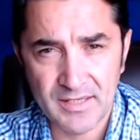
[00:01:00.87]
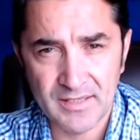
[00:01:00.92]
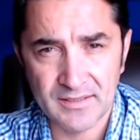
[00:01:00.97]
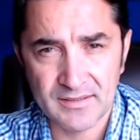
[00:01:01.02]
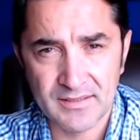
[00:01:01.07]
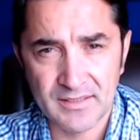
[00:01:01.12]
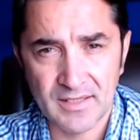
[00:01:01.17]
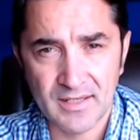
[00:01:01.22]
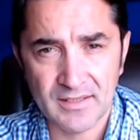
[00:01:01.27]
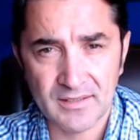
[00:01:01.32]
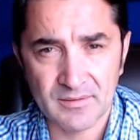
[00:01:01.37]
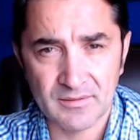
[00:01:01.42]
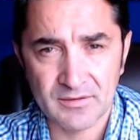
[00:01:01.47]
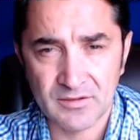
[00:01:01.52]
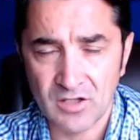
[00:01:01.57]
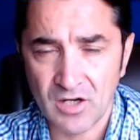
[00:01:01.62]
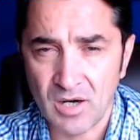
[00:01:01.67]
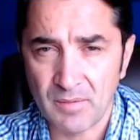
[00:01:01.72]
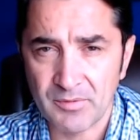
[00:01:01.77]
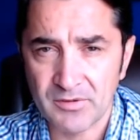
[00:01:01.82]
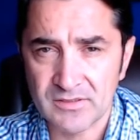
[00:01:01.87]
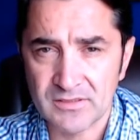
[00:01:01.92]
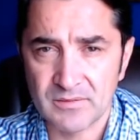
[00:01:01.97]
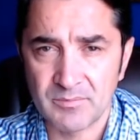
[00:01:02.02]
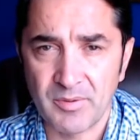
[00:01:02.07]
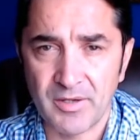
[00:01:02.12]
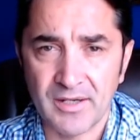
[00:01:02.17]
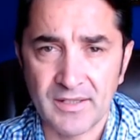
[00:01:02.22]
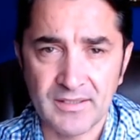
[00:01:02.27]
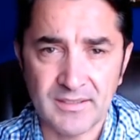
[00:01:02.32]
the opposite
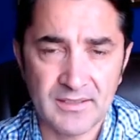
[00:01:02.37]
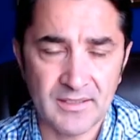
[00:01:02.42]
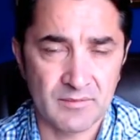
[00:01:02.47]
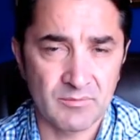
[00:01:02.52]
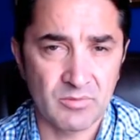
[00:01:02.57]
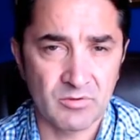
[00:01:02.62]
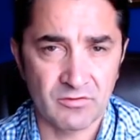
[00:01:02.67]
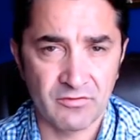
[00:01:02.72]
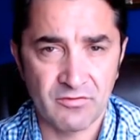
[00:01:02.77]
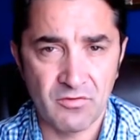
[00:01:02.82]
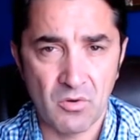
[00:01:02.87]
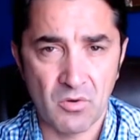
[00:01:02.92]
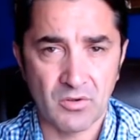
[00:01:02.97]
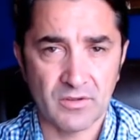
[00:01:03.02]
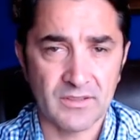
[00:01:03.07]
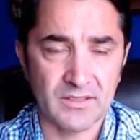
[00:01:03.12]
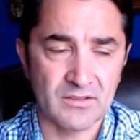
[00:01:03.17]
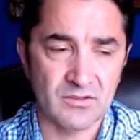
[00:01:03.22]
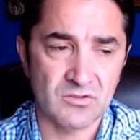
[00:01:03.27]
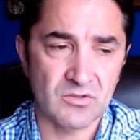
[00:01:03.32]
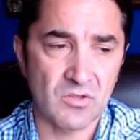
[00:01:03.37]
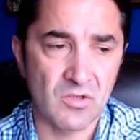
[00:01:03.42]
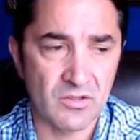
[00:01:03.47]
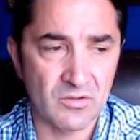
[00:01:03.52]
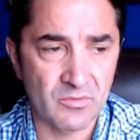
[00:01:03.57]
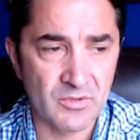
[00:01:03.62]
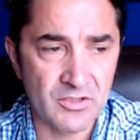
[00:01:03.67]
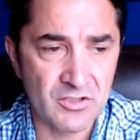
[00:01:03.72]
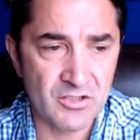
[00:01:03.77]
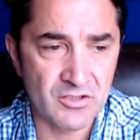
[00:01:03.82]
party and put forth and so on,
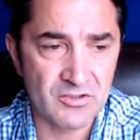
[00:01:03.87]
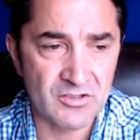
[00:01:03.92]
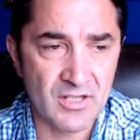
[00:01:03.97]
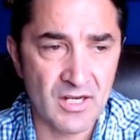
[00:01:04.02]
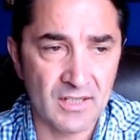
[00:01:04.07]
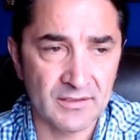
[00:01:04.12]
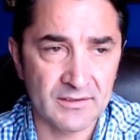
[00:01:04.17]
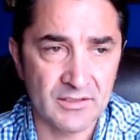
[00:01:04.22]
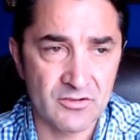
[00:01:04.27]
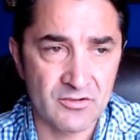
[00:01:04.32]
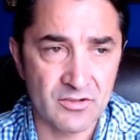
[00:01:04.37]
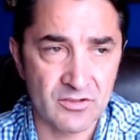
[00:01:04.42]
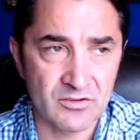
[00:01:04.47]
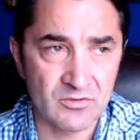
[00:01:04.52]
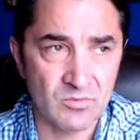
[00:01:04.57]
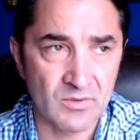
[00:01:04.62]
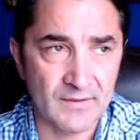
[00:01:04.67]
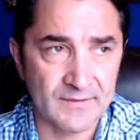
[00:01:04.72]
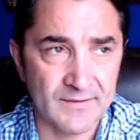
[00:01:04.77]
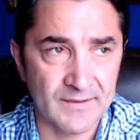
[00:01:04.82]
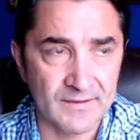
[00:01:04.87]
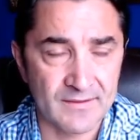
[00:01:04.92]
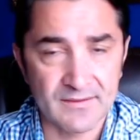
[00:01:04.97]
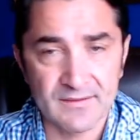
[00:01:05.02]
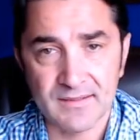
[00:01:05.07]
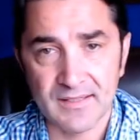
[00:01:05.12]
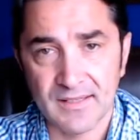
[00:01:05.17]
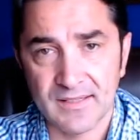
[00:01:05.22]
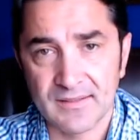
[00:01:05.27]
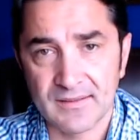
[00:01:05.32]
which is not, it's just what they
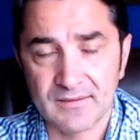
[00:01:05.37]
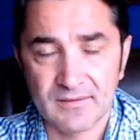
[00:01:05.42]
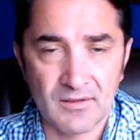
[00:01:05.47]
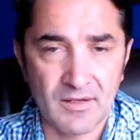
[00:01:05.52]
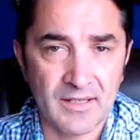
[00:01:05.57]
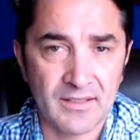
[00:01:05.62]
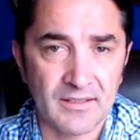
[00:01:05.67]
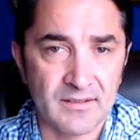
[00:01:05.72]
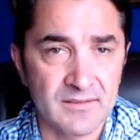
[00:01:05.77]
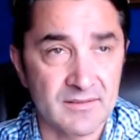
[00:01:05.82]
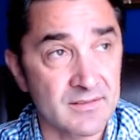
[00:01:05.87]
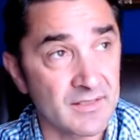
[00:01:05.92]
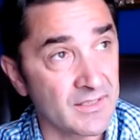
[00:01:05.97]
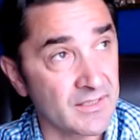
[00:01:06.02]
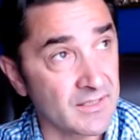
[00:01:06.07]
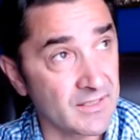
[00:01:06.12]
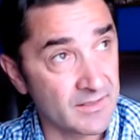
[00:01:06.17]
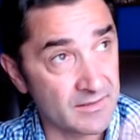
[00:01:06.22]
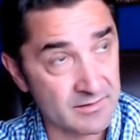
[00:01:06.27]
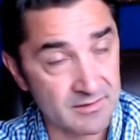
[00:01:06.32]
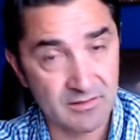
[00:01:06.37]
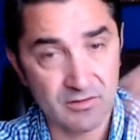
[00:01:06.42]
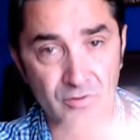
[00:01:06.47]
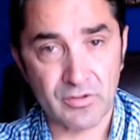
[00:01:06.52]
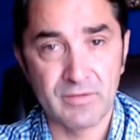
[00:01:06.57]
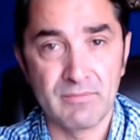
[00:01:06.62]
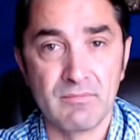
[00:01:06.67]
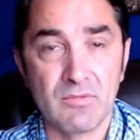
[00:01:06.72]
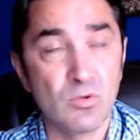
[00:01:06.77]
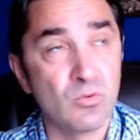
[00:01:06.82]
say. I can say that's three
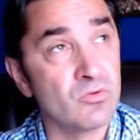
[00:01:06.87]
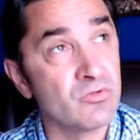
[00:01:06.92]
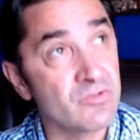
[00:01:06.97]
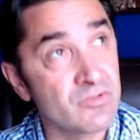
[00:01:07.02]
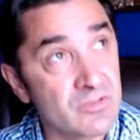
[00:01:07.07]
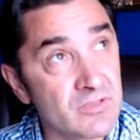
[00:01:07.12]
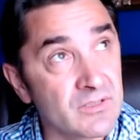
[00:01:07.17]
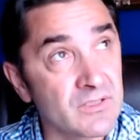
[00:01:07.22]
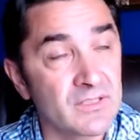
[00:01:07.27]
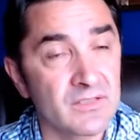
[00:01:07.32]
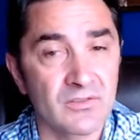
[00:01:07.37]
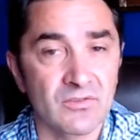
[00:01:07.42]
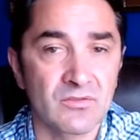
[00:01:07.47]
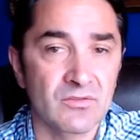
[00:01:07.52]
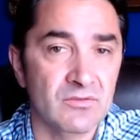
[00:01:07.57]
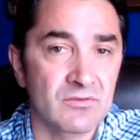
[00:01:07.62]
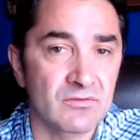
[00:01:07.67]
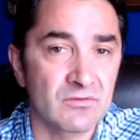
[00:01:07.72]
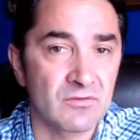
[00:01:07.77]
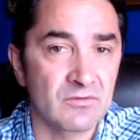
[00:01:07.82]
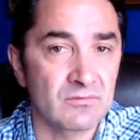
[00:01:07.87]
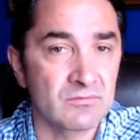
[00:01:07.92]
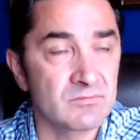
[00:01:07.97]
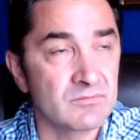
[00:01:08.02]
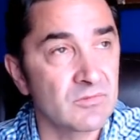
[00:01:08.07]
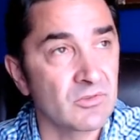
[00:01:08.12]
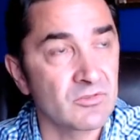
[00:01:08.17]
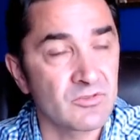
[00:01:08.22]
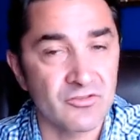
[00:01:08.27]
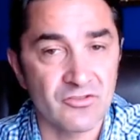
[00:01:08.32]
moons in
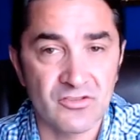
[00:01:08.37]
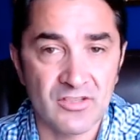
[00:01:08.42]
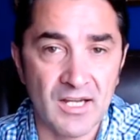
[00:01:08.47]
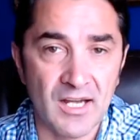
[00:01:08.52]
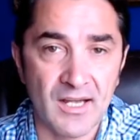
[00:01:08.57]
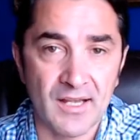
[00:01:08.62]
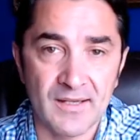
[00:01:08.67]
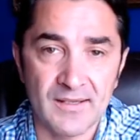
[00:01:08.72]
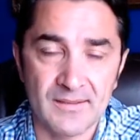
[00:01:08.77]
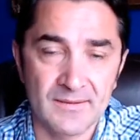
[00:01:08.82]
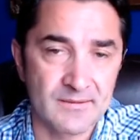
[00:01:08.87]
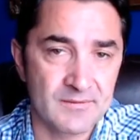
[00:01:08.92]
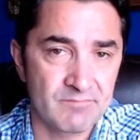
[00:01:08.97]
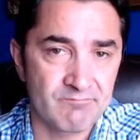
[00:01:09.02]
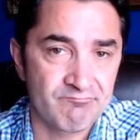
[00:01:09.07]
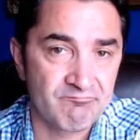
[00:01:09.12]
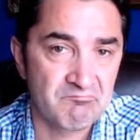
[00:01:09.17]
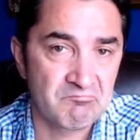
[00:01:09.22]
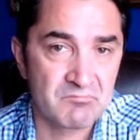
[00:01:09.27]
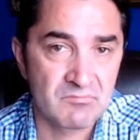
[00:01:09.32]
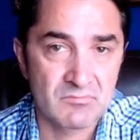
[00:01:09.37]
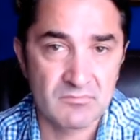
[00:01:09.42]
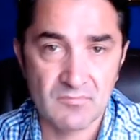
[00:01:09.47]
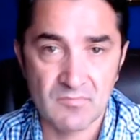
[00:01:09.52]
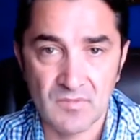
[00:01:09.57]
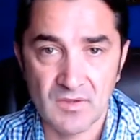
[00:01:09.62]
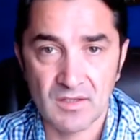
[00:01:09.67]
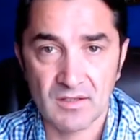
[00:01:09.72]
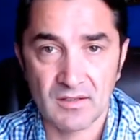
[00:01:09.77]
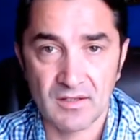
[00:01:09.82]
on the sky, and
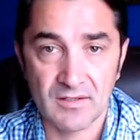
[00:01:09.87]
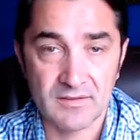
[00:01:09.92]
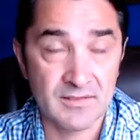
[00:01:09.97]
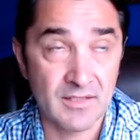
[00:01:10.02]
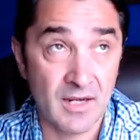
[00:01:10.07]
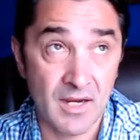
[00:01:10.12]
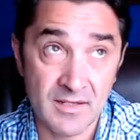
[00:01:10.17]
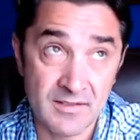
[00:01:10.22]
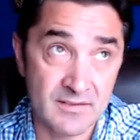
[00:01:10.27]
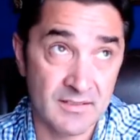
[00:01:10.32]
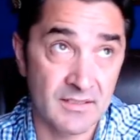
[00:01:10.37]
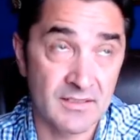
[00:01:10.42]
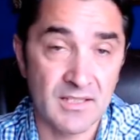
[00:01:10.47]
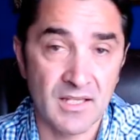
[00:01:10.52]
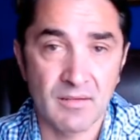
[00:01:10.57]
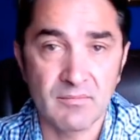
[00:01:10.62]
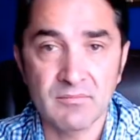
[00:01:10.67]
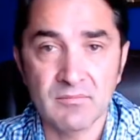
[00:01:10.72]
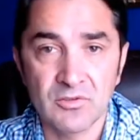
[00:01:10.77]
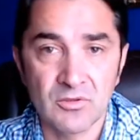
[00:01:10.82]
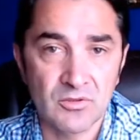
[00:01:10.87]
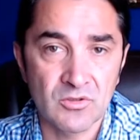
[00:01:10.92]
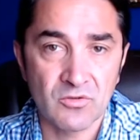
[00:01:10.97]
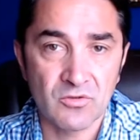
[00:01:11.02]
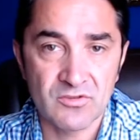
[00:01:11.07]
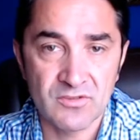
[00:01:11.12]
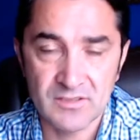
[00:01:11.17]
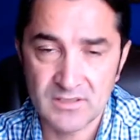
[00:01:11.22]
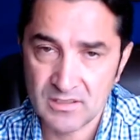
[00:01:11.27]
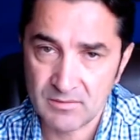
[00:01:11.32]
I say, I see them, you don't
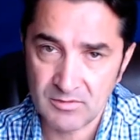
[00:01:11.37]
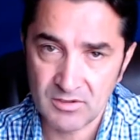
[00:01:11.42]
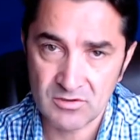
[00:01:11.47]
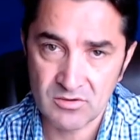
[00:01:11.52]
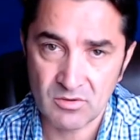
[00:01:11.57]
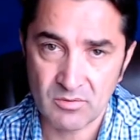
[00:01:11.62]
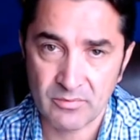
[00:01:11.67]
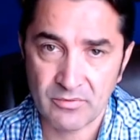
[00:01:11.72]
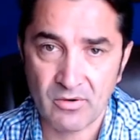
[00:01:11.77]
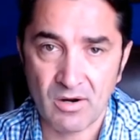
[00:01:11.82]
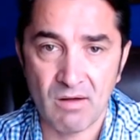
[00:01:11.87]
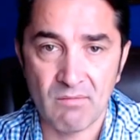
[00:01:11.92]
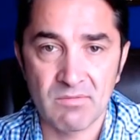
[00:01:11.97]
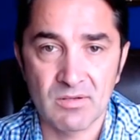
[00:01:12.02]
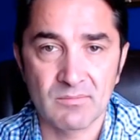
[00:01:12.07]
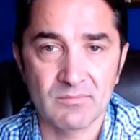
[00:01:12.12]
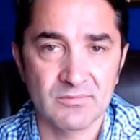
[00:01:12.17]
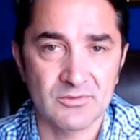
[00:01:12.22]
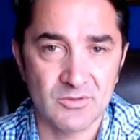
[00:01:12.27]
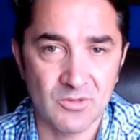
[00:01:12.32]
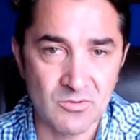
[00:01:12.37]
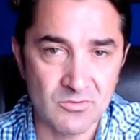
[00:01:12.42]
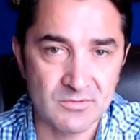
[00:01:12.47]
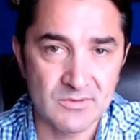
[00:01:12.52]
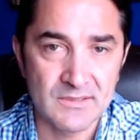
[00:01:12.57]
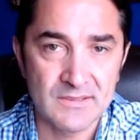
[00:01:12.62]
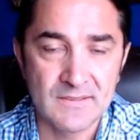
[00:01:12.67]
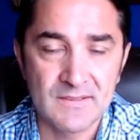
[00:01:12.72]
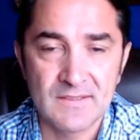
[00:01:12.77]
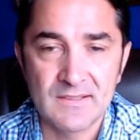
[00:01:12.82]
see them, it's your problem. So
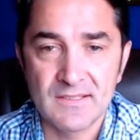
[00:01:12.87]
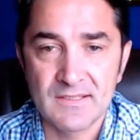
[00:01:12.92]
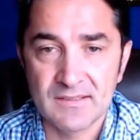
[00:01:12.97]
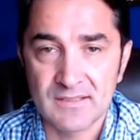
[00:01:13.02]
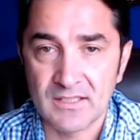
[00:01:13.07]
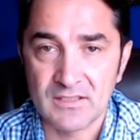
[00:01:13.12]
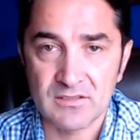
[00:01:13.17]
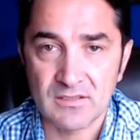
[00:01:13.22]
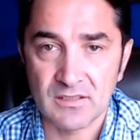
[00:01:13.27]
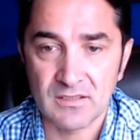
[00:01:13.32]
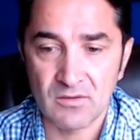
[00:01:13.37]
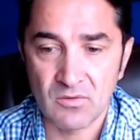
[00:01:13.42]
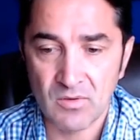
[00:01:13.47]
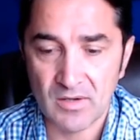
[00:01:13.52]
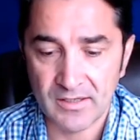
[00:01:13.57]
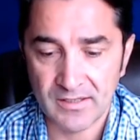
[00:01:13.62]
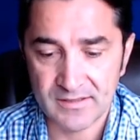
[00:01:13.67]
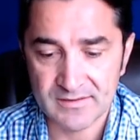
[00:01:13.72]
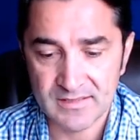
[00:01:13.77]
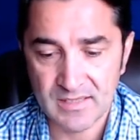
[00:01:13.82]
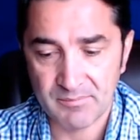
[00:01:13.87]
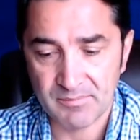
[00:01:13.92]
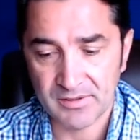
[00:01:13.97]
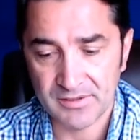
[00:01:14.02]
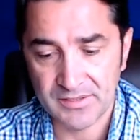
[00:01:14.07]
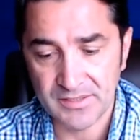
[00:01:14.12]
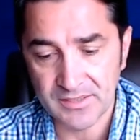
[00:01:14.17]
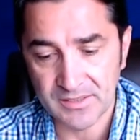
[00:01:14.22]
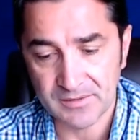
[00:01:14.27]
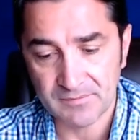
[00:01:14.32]
that's one example.
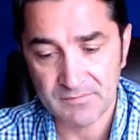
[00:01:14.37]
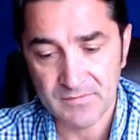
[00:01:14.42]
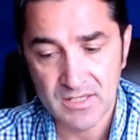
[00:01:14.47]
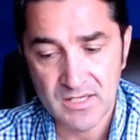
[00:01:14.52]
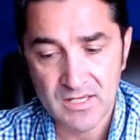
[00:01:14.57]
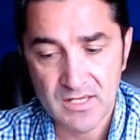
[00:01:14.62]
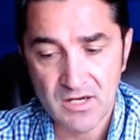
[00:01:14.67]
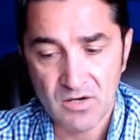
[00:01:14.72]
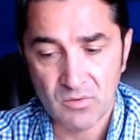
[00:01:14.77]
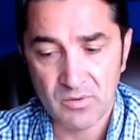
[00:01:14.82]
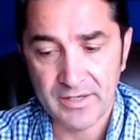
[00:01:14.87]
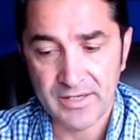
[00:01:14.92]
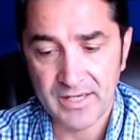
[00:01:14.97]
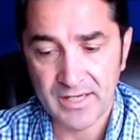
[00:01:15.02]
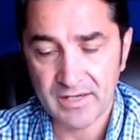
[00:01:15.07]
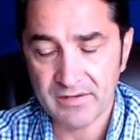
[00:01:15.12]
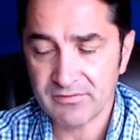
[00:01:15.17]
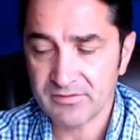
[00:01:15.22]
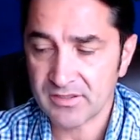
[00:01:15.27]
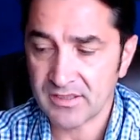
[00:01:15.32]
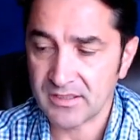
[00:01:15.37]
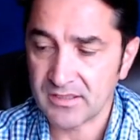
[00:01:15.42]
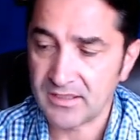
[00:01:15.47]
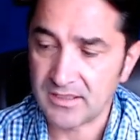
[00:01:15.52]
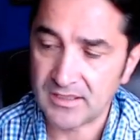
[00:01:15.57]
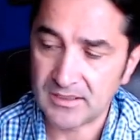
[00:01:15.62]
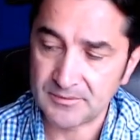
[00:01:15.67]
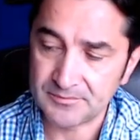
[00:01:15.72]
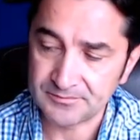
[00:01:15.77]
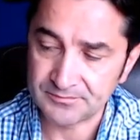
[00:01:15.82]
Here we have
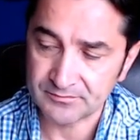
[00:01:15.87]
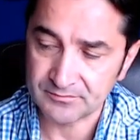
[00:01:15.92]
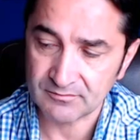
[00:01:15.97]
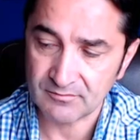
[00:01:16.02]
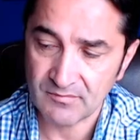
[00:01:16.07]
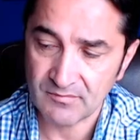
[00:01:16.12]
an,